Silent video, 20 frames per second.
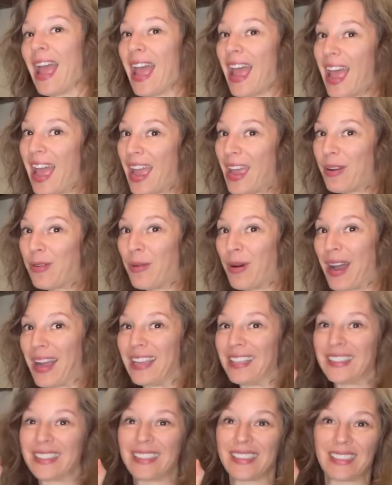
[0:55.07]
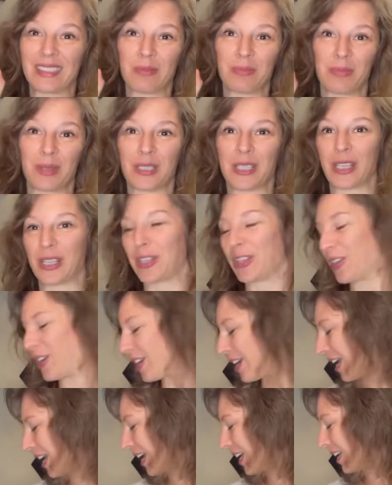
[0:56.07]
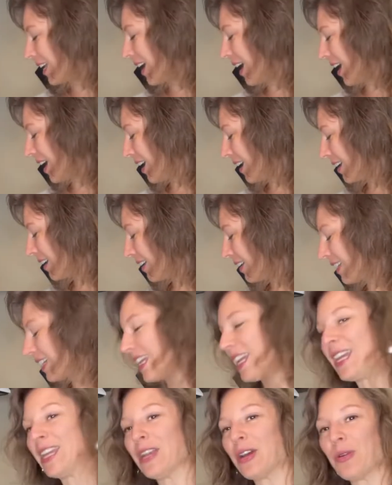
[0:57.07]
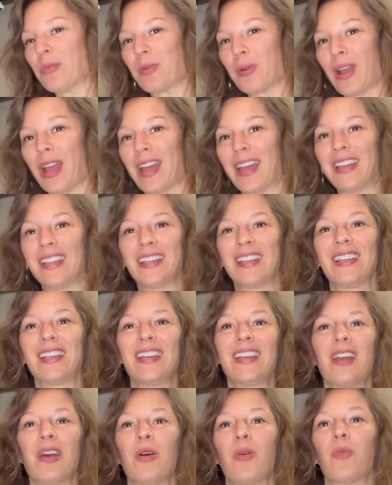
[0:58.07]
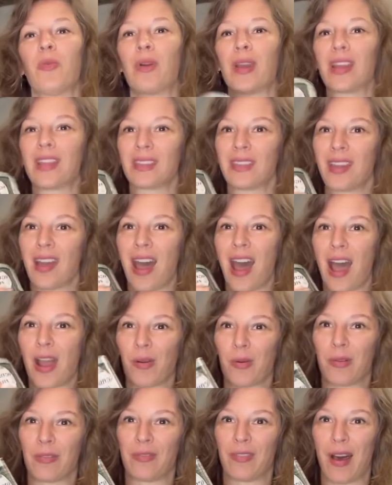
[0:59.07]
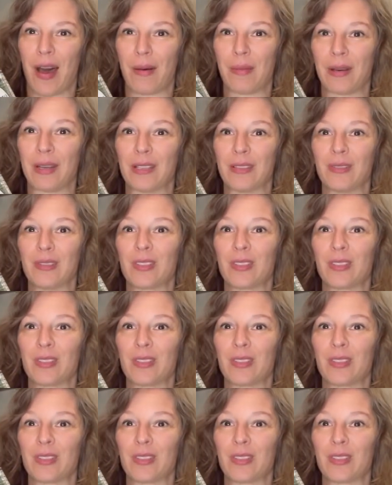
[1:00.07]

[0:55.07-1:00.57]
egg whites, particularly in a keto bread, with Aquafaba.